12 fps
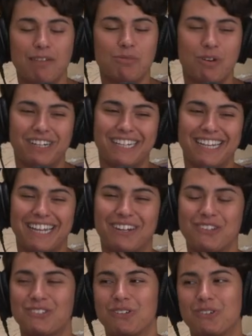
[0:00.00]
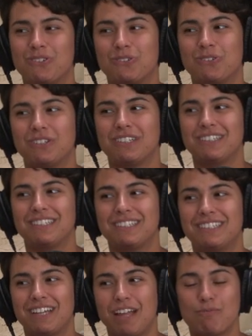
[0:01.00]
on it, and also I'm on
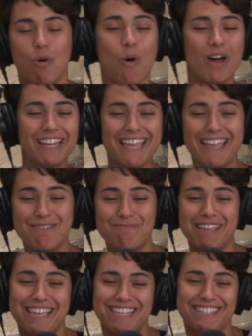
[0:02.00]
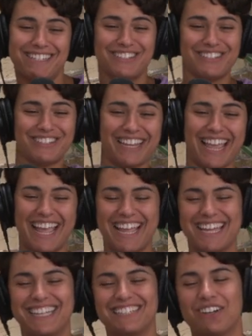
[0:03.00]
it. I'm on it, bitch. Yeah, bitch.
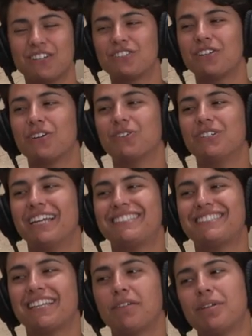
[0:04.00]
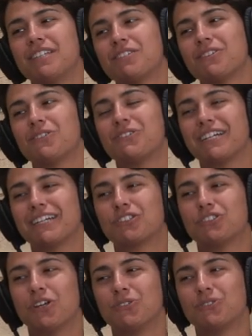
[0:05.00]
and also it's. I mean, it's also Derek's
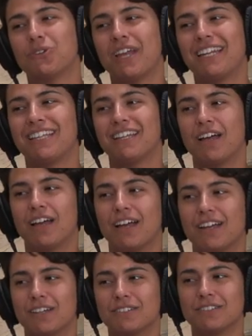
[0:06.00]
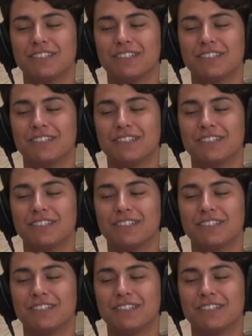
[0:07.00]
show, so any uh,